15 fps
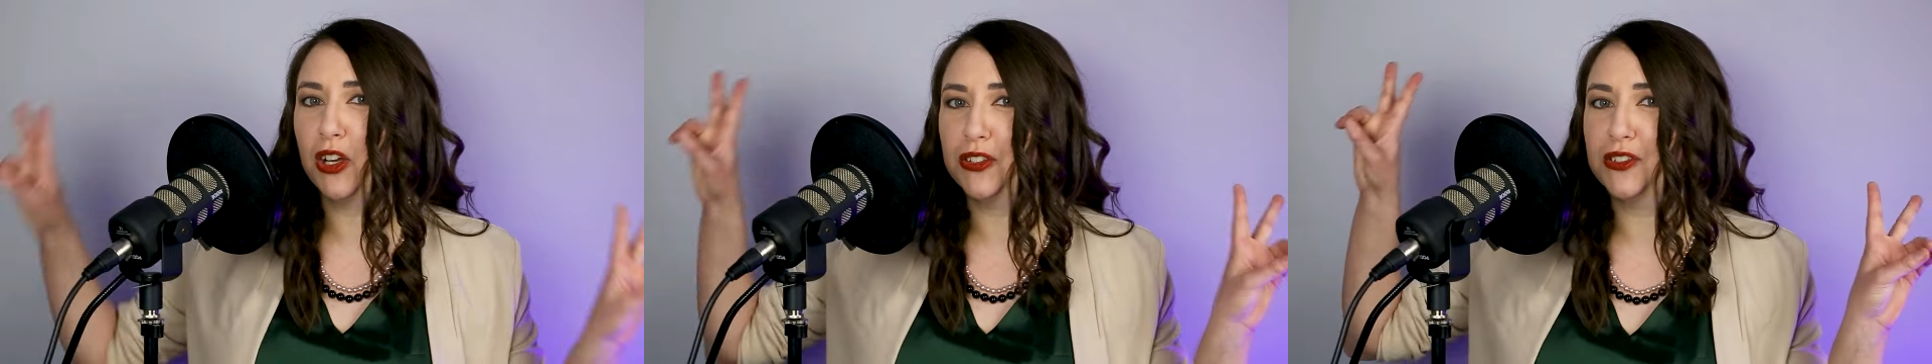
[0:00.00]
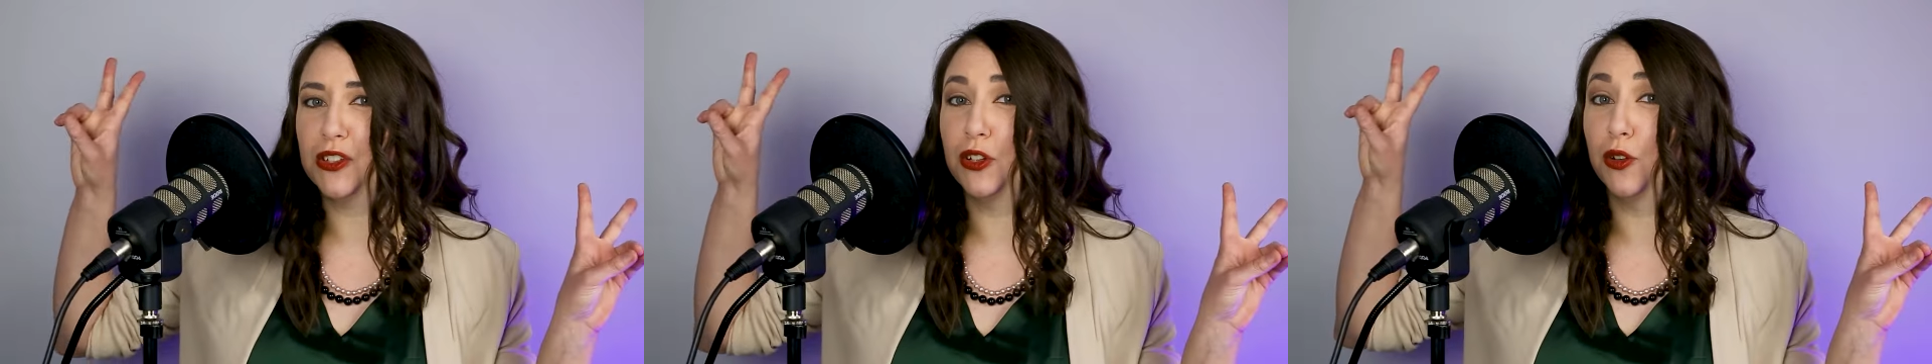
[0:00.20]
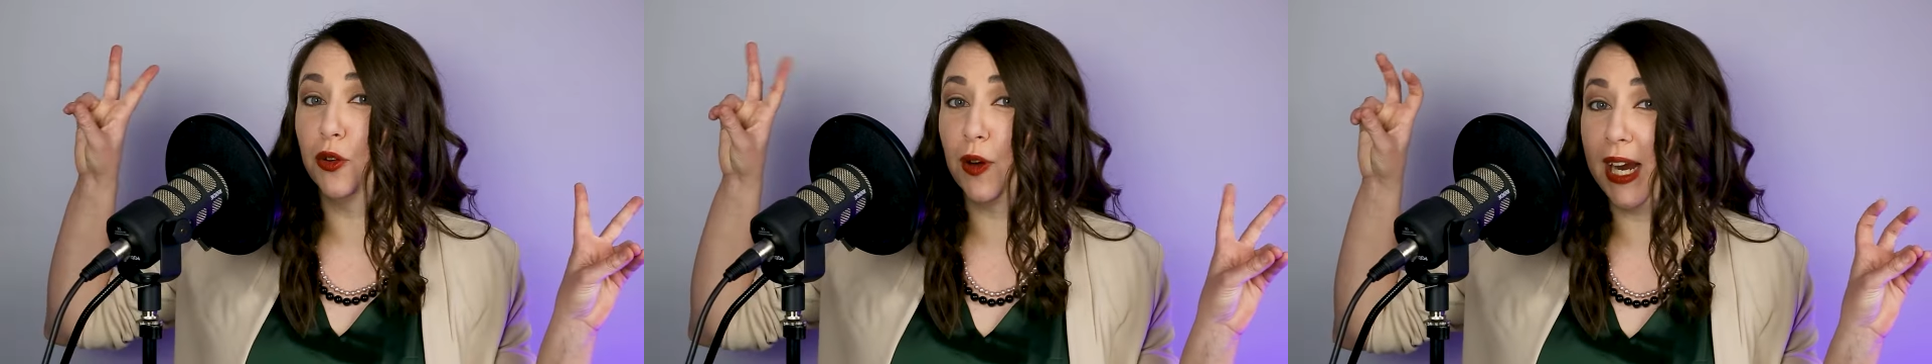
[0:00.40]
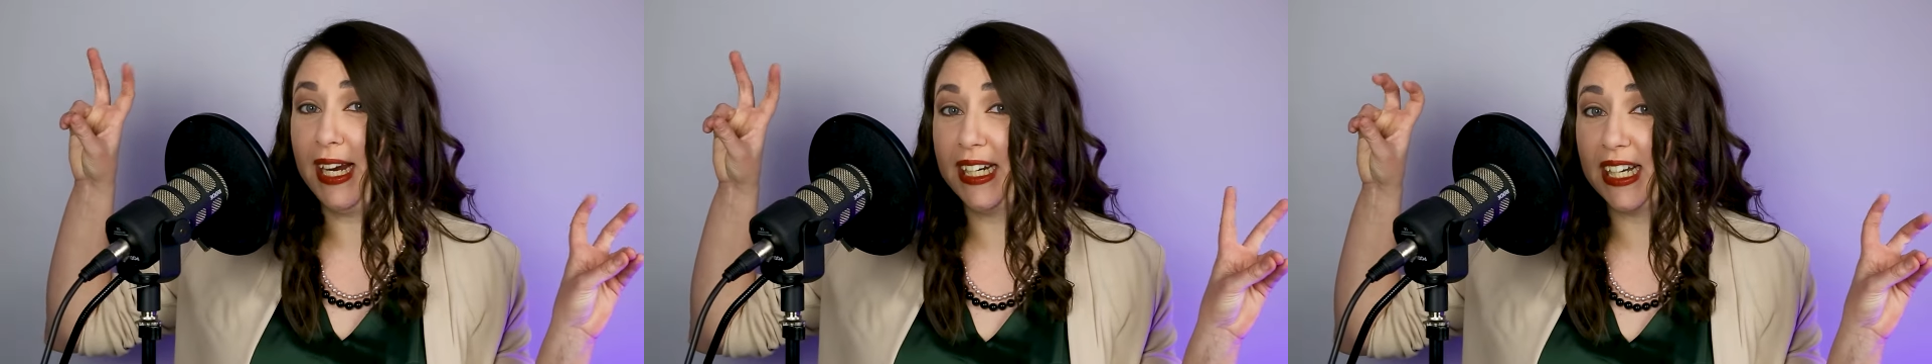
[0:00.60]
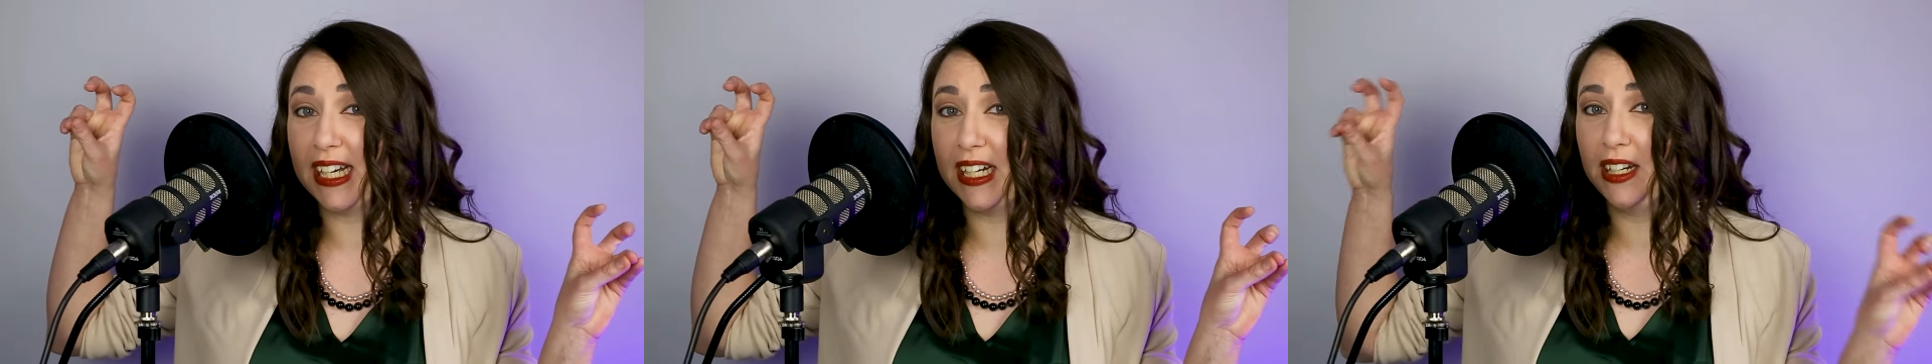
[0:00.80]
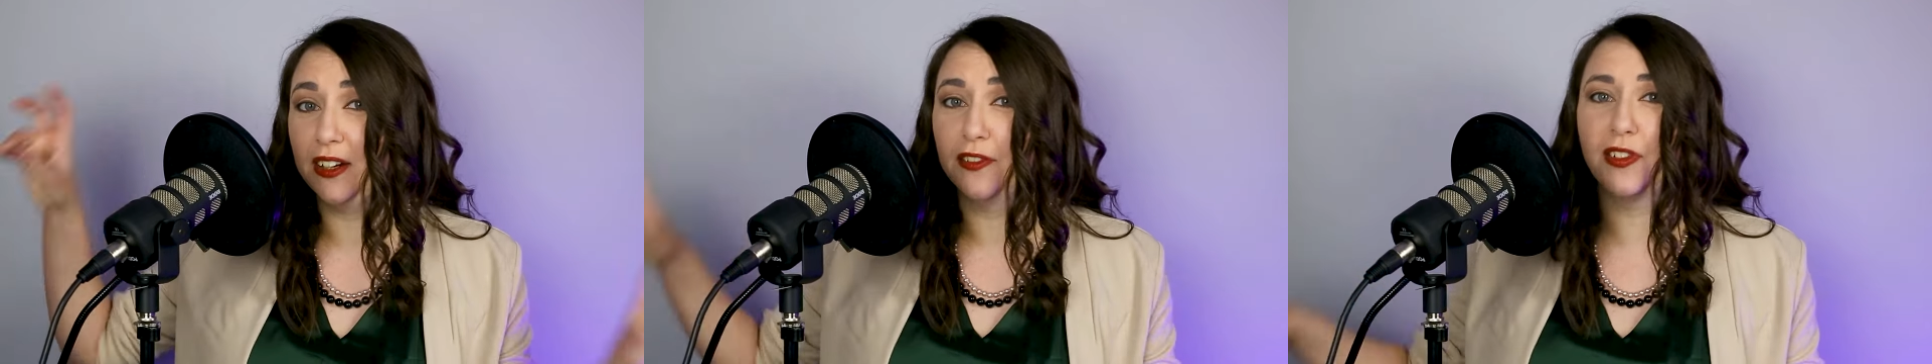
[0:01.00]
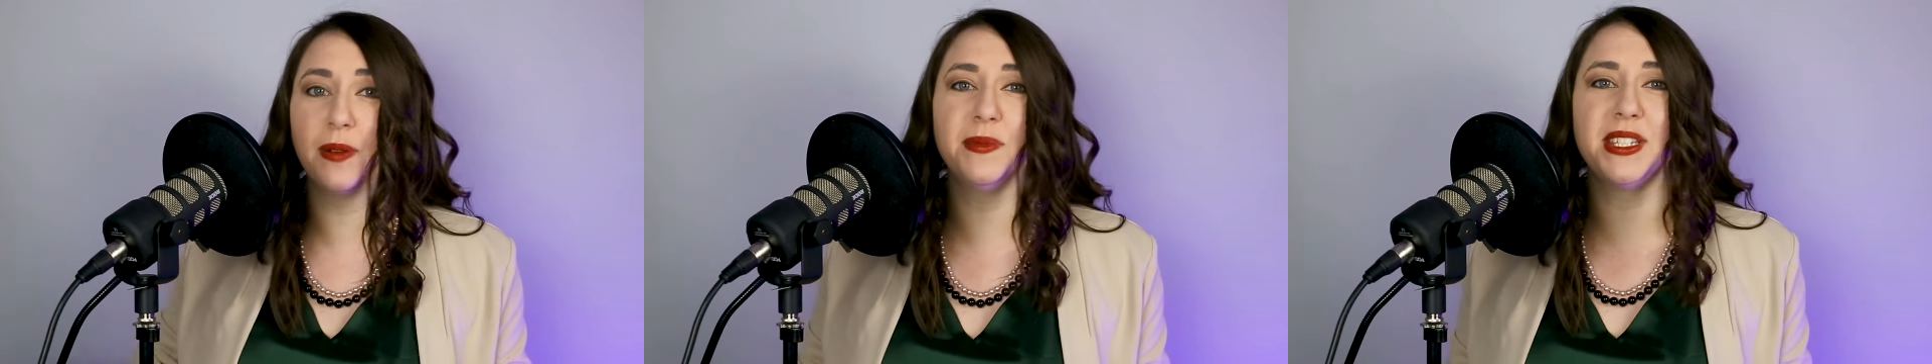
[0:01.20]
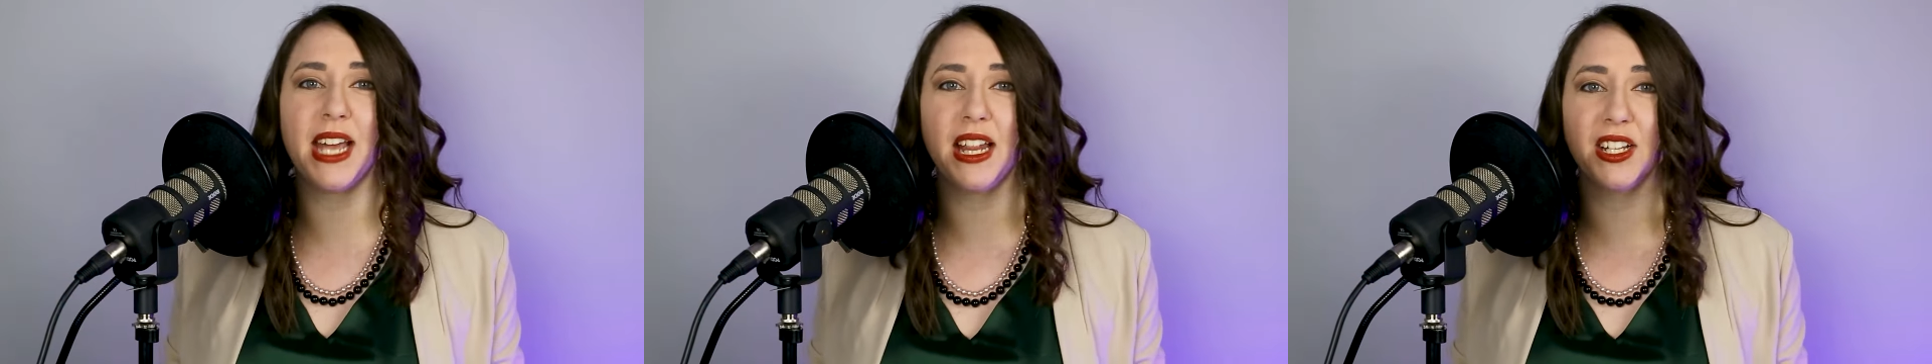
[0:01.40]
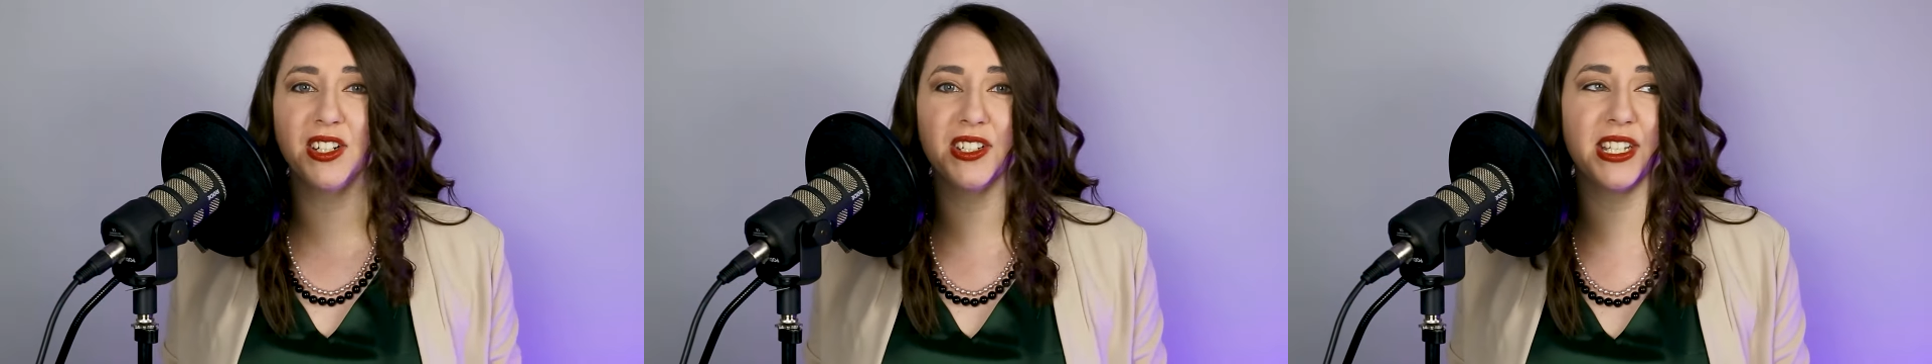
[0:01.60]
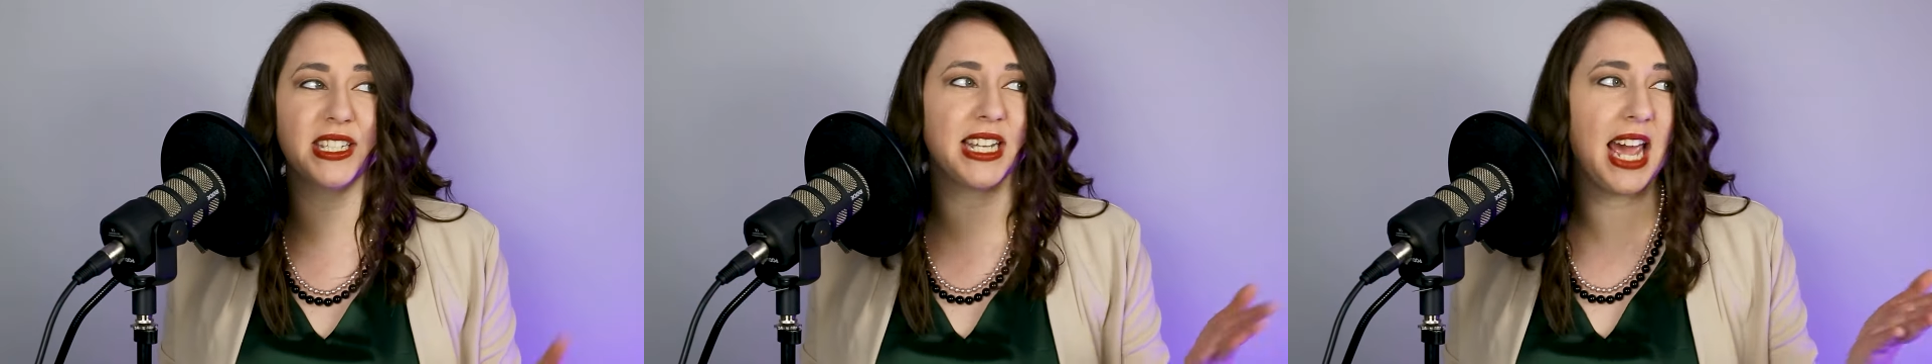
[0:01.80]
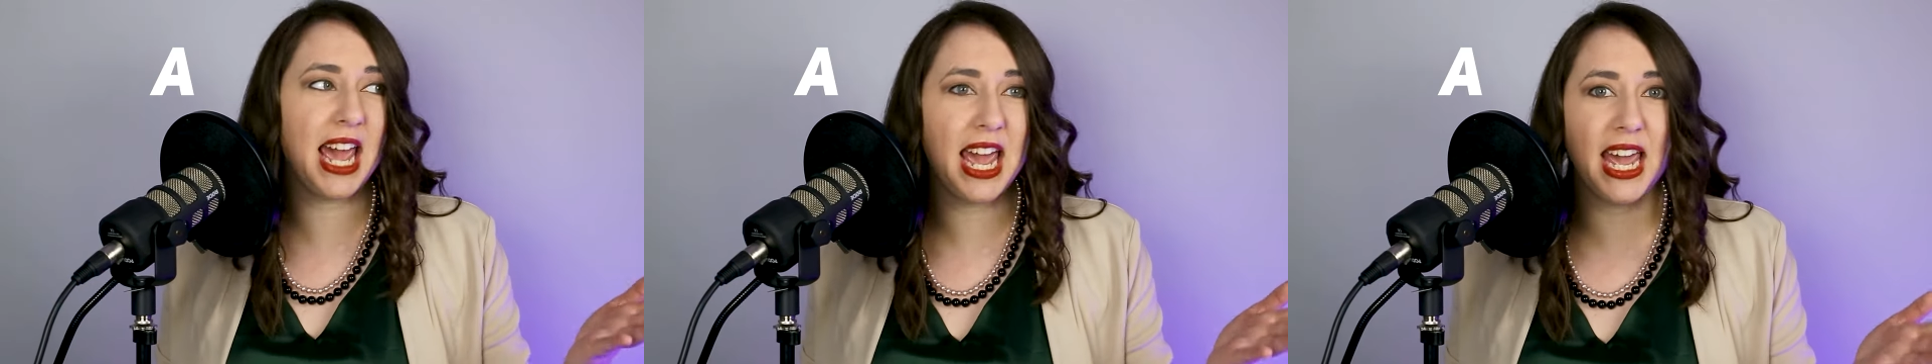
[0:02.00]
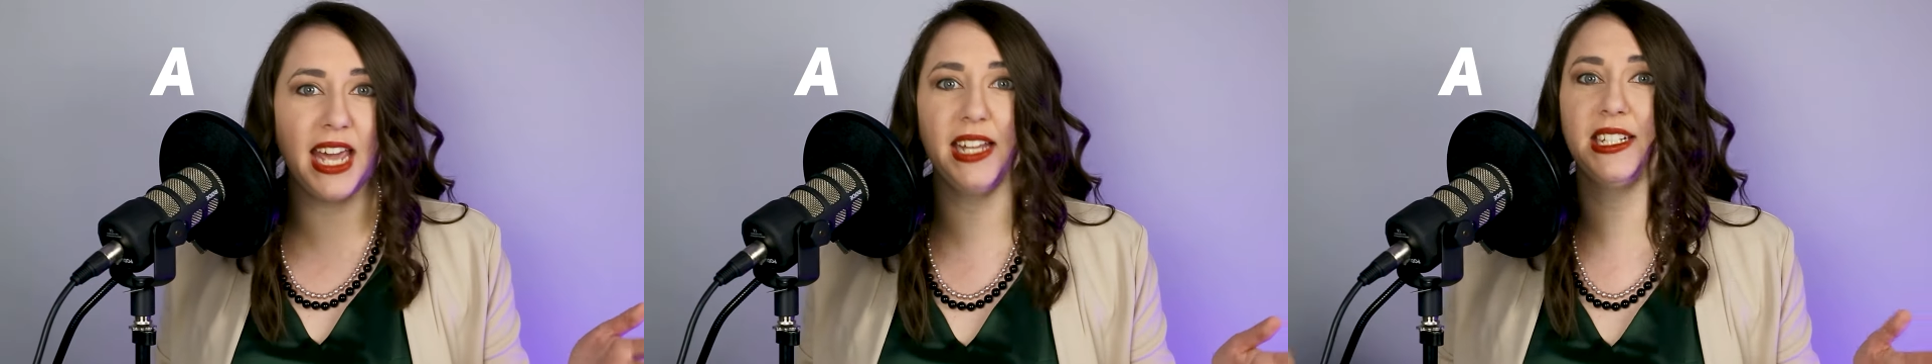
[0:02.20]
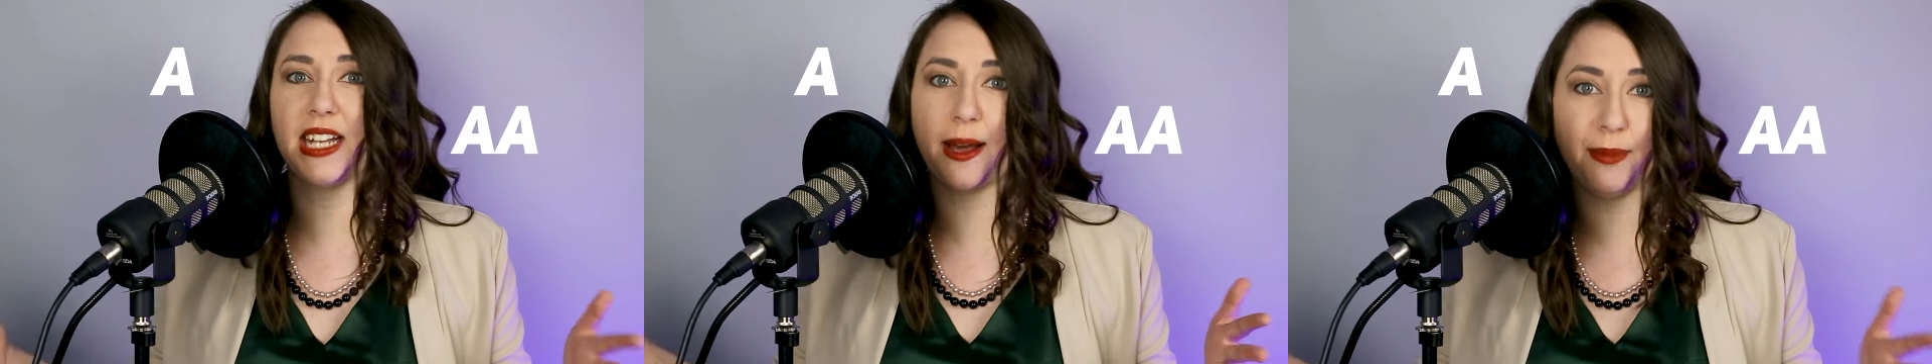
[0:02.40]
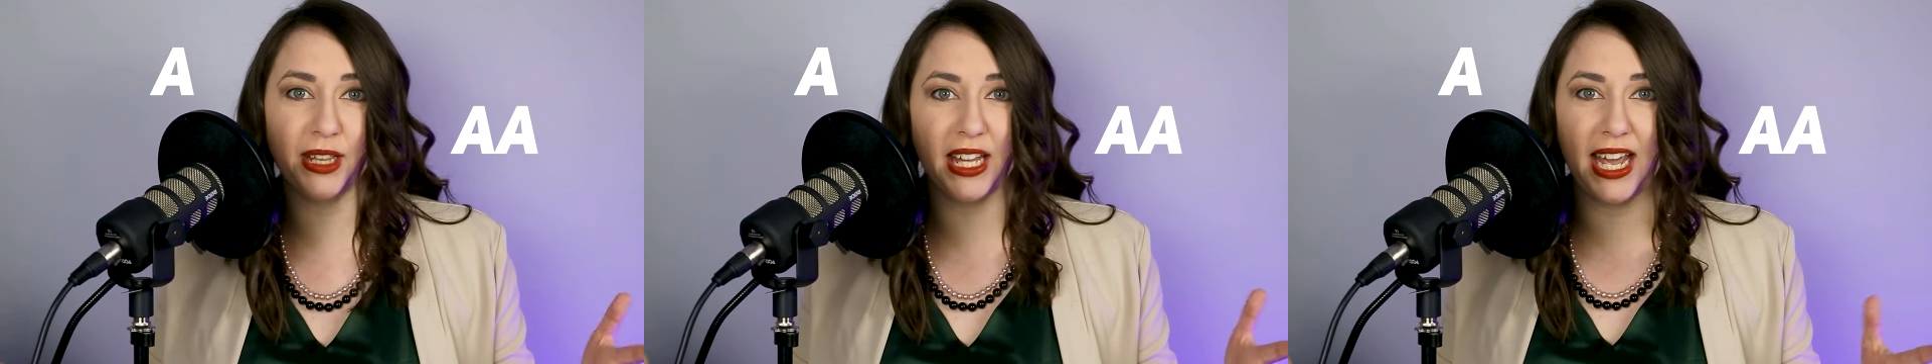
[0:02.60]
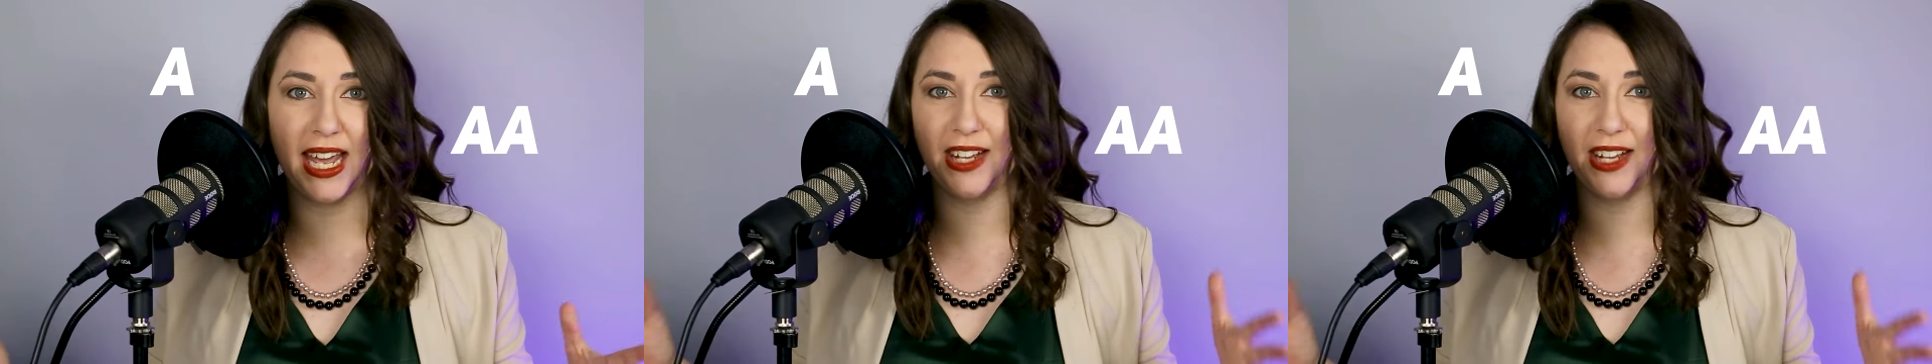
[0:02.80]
pearls graded from sellers as A, triple